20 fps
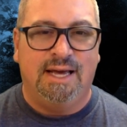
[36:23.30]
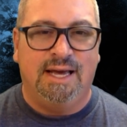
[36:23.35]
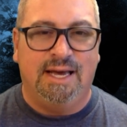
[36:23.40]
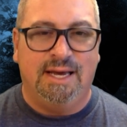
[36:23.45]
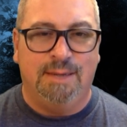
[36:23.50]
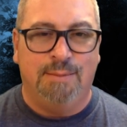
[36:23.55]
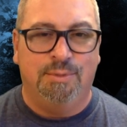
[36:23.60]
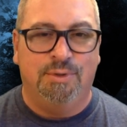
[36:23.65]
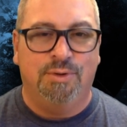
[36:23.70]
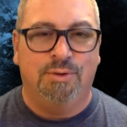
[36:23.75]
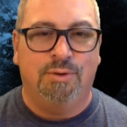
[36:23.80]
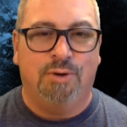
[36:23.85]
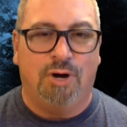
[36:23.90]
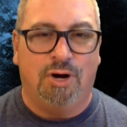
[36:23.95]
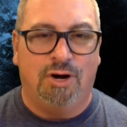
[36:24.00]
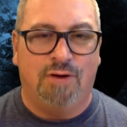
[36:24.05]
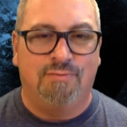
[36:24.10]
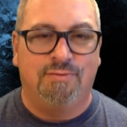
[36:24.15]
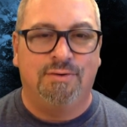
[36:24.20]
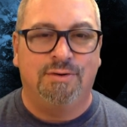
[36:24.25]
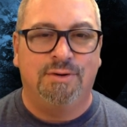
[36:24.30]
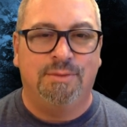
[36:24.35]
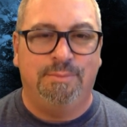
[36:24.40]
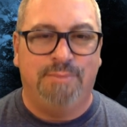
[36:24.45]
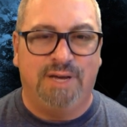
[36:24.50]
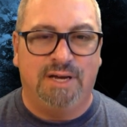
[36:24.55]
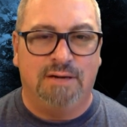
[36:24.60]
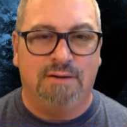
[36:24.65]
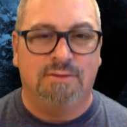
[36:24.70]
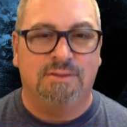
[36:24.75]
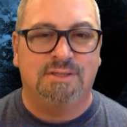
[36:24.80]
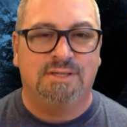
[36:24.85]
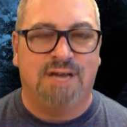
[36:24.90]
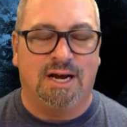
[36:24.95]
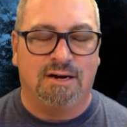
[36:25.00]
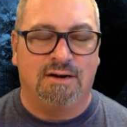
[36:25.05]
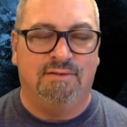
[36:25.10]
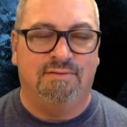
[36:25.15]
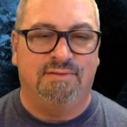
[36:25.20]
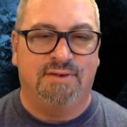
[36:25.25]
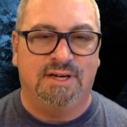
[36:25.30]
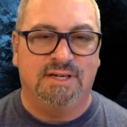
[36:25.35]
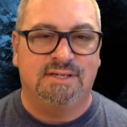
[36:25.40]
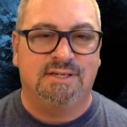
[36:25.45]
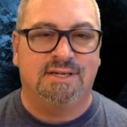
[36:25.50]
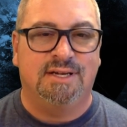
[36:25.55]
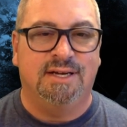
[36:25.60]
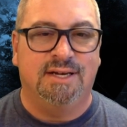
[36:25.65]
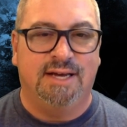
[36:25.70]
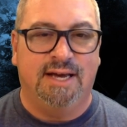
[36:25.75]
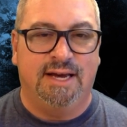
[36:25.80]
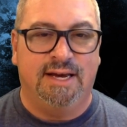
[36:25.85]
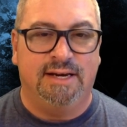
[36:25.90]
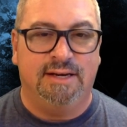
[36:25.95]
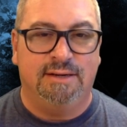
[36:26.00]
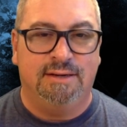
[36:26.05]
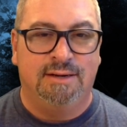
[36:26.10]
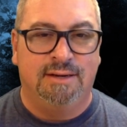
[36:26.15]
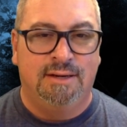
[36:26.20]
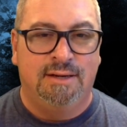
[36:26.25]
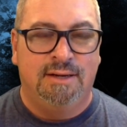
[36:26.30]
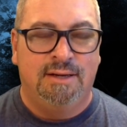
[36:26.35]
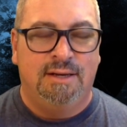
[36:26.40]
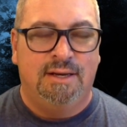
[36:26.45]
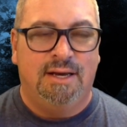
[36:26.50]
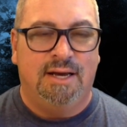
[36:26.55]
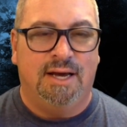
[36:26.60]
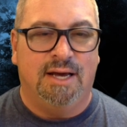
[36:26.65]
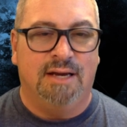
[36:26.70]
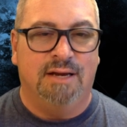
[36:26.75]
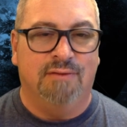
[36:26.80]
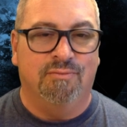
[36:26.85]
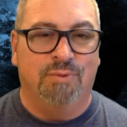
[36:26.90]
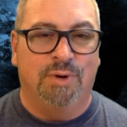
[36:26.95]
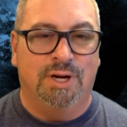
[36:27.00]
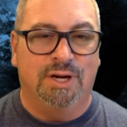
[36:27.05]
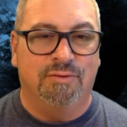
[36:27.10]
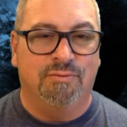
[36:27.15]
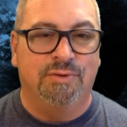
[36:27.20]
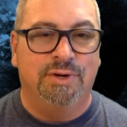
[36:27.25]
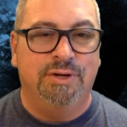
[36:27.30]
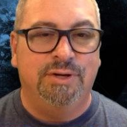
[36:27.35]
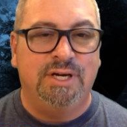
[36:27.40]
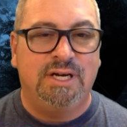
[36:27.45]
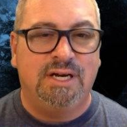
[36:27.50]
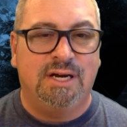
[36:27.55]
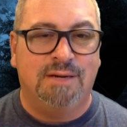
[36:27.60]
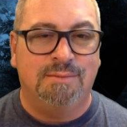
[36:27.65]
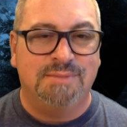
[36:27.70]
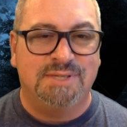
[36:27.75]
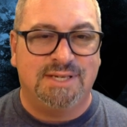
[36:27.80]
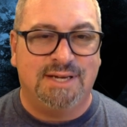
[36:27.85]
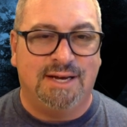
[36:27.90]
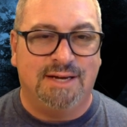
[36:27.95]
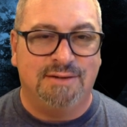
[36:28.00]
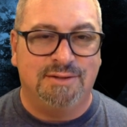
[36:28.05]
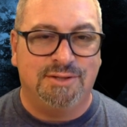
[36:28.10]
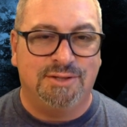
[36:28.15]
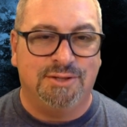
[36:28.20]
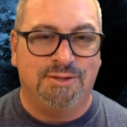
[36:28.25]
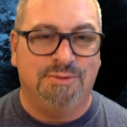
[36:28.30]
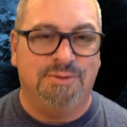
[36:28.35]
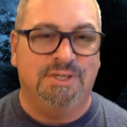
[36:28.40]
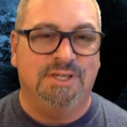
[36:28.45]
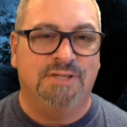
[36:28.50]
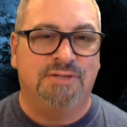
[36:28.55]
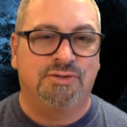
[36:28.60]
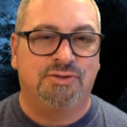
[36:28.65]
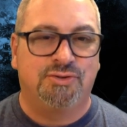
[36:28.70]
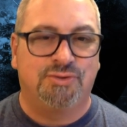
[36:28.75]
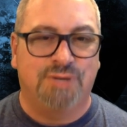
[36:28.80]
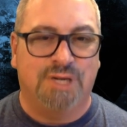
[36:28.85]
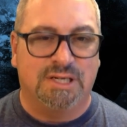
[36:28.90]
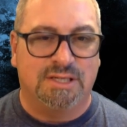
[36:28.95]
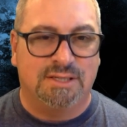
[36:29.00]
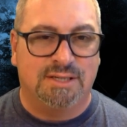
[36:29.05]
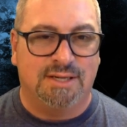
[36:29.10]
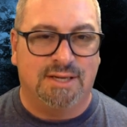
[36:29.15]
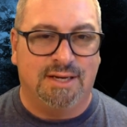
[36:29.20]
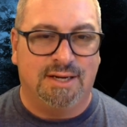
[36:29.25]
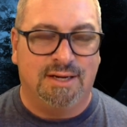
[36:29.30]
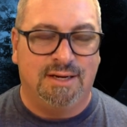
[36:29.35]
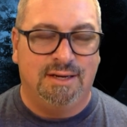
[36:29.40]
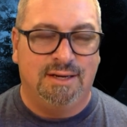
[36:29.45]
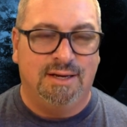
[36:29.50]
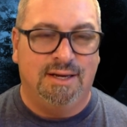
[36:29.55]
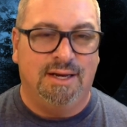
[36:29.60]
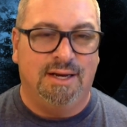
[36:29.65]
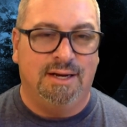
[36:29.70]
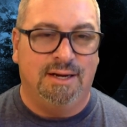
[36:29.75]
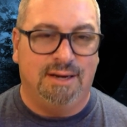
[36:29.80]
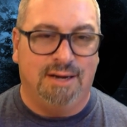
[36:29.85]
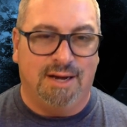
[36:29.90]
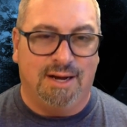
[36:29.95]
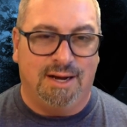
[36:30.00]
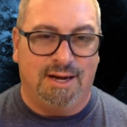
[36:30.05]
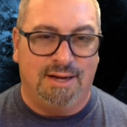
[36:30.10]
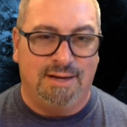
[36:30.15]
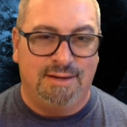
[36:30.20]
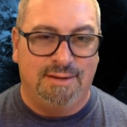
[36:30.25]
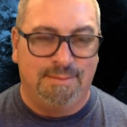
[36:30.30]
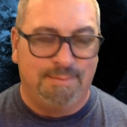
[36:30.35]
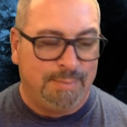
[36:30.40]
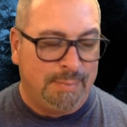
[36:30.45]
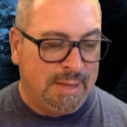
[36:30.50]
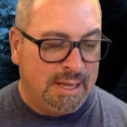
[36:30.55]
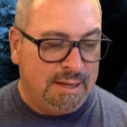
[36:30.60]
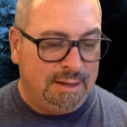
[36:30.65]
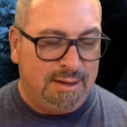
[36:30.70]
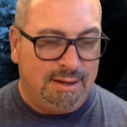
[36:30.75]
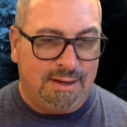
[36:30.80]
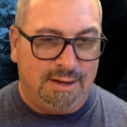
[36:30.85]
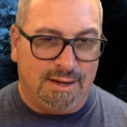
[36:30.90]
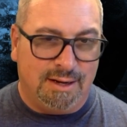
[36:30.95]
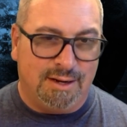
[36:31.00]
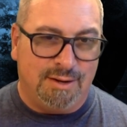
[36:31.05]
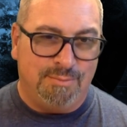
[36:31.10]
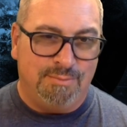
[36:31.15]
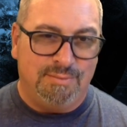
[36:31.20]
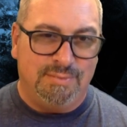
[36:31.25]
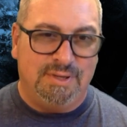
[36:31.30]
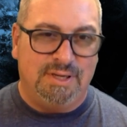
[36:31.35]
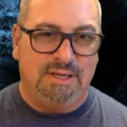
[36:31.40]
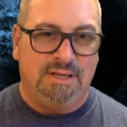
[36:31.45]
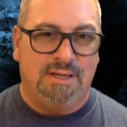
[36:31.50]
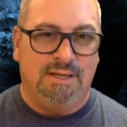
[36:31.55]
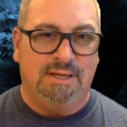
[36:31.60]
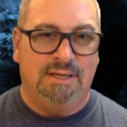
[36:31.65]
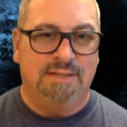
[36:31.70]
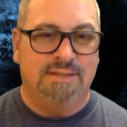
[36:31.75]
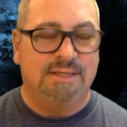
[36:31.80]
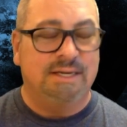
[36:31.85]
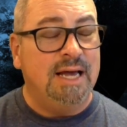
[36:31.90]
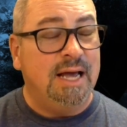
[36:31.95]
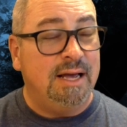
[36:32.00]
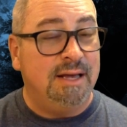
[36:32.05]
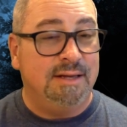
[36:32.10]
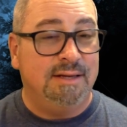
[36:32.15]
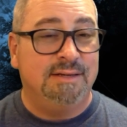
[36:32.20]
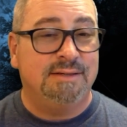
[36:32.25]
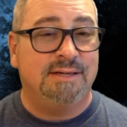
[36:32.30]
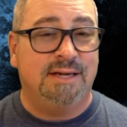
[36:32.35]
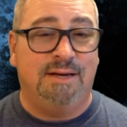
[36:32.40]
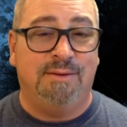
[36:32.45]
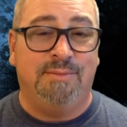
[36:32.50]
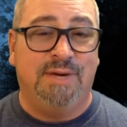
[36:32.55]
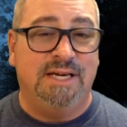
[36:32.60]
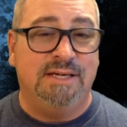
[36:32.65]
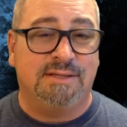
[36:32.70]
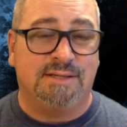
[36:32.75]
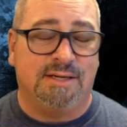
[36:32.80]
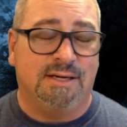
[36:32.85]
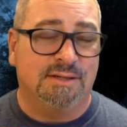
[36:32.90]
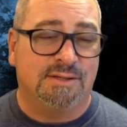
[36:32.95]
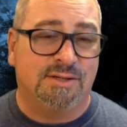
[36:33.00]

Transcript: Abel offered a better sacrifice than Cain. And what it really comes down to is trusting in God. Isn't that amazing?